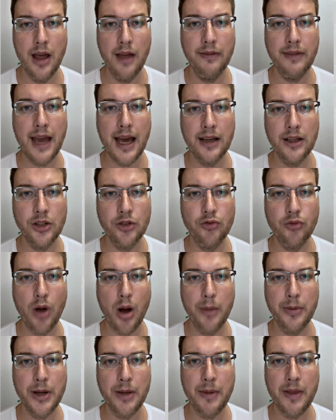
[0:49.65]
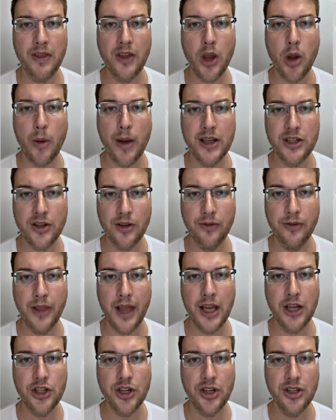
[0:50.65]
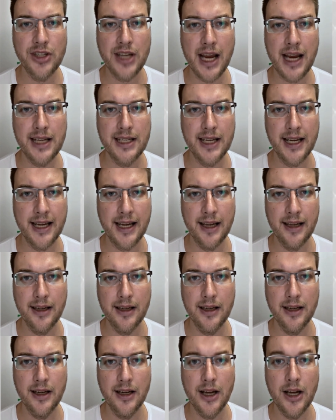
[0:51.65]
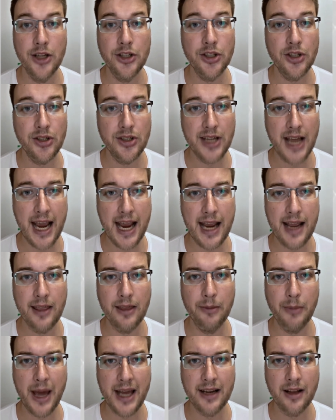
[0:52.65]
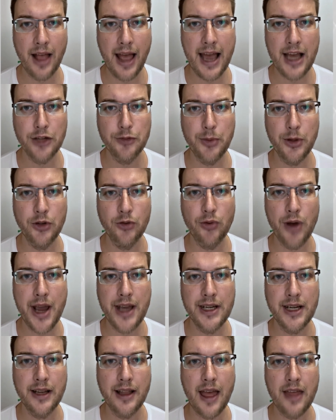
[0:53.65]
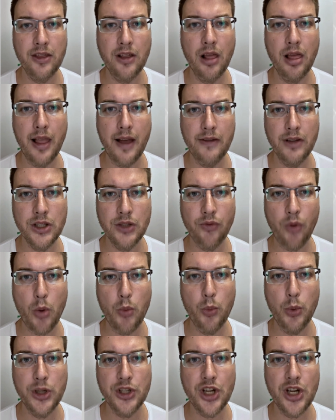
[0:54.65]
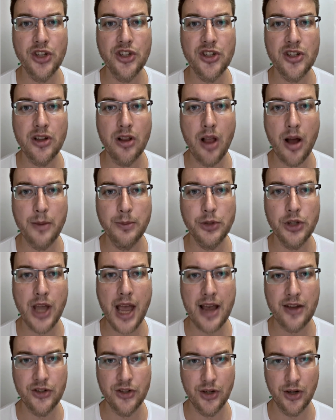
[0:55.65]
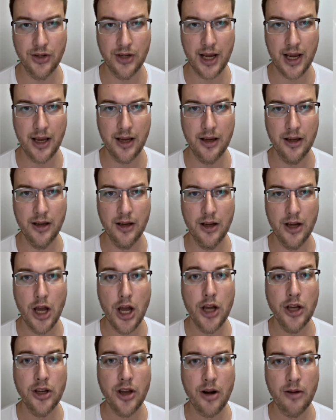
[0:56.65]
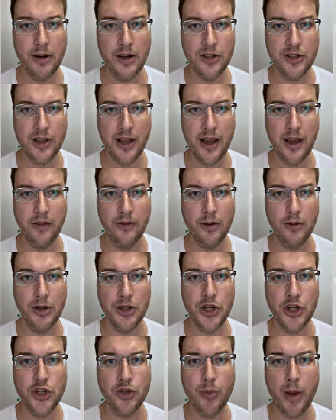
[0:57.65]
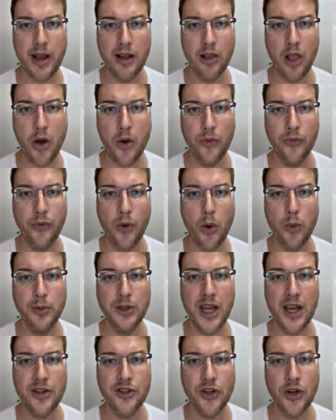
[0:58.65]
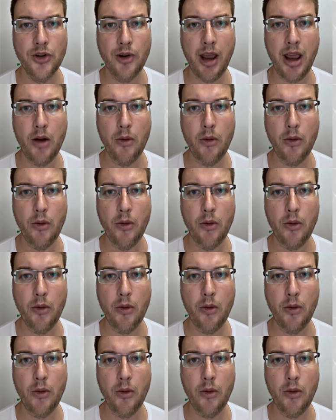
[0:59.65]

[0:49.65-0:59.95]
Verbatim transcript: Then it dropped amid the US inflation data. Today, the metal has been trading at the levels from which it slumped yesterday. Curiously, there is a swing low formed yesterday